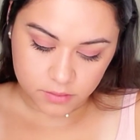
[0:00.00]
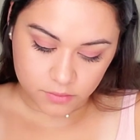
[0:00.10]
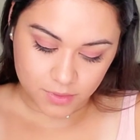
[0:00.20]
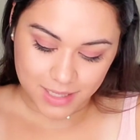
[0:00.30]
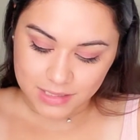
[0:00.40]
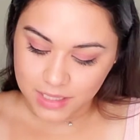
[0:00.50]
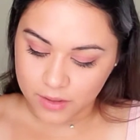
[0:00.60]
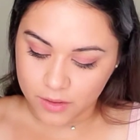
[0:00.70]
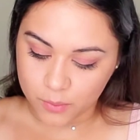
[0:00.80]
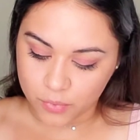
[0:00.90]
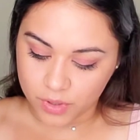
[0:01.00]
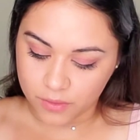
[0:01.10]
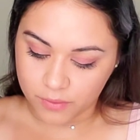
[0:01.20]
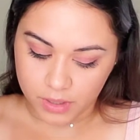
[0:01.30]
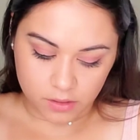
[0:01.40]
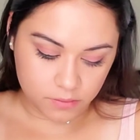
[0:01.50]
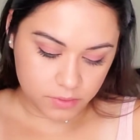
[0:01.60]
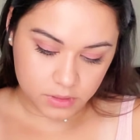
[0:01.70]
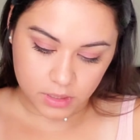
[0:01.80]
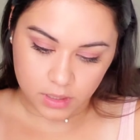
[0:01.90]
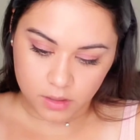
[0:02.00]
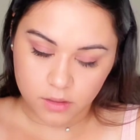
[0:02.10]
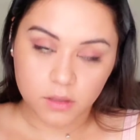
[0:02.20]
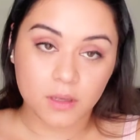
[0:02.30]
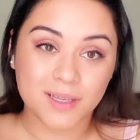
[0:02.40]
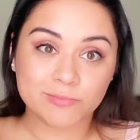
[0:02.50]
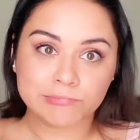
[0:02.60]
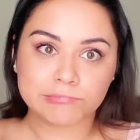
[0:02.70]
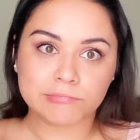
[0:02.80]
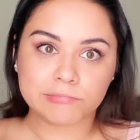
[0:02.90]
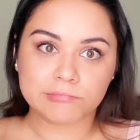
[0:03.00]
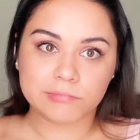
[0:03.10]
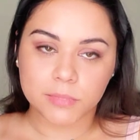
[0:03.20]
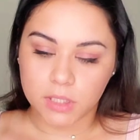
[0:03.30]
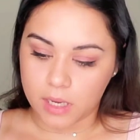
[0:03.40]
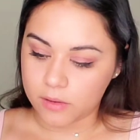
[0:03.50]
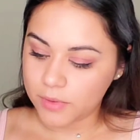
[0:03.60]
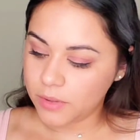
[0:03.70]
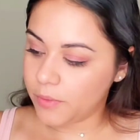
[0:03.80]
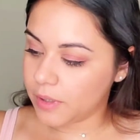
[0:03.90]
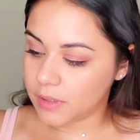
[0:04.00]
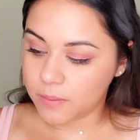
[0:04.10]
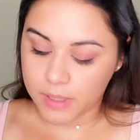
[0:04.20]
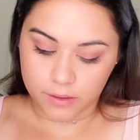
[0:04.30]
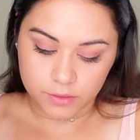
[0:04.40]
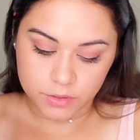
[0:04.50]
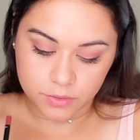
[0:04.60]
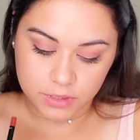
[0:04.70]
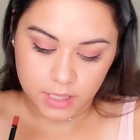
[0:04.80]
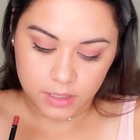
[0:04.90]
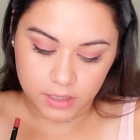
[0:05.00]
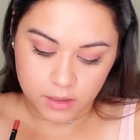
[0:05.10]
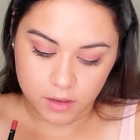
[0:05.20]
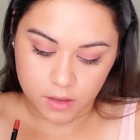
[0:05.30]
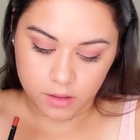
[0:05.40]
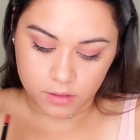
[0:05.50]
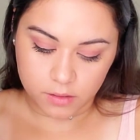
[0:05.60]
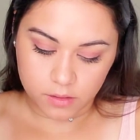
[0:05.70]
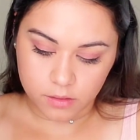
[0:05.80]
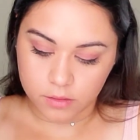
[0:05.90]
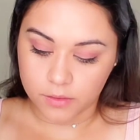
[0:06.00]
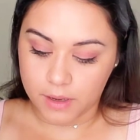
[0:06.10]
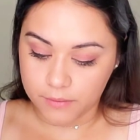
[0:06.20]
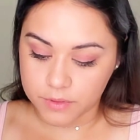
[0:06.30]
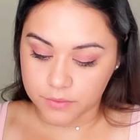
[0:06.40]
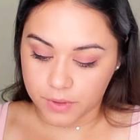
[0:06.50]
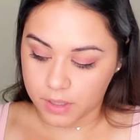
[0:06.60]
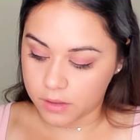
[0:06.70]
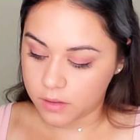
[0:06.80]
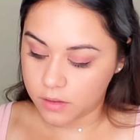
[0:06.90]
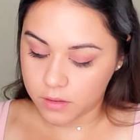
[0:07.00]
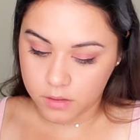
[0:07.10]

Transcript: Well, that's like a brick red. What the heck? I don't really wear lip liner, so it's kind of like hard. No, that one's red.